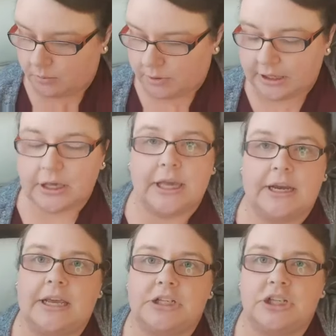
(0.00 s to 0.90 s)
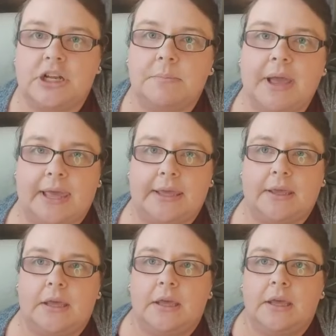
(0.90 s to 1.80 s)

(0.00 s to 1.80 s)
where you can actually make